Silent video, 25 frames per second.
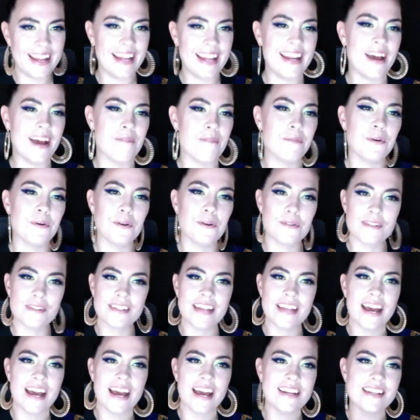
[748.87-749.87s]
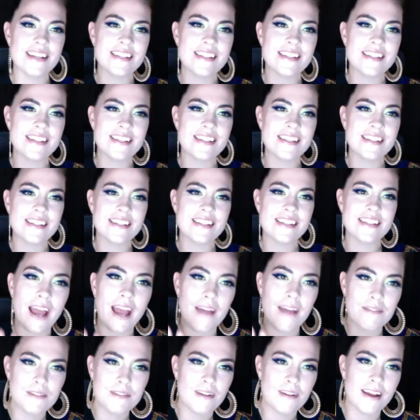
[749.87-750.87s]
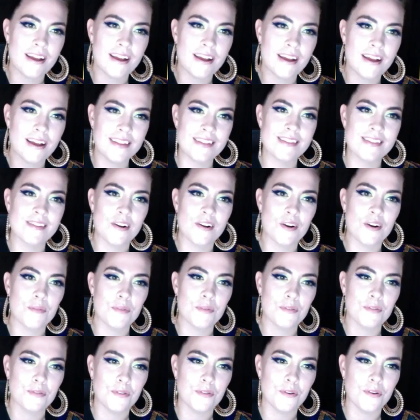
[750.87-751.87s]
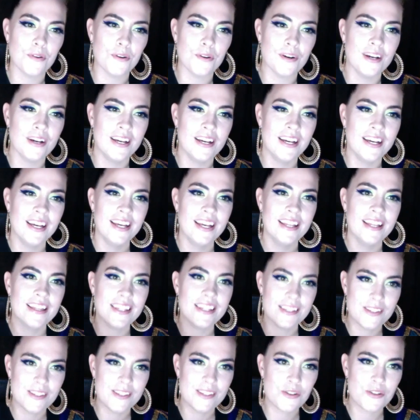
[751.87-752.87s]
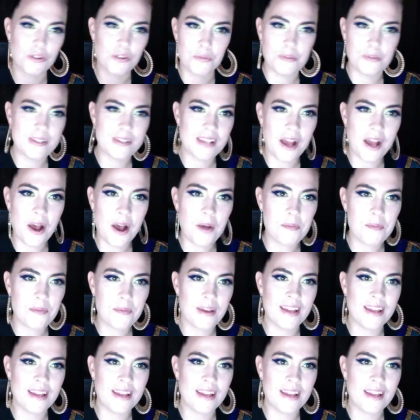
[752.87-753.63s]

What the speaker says: And I pulled her aside and I said, sweetie, we have to write this song before this trip is up.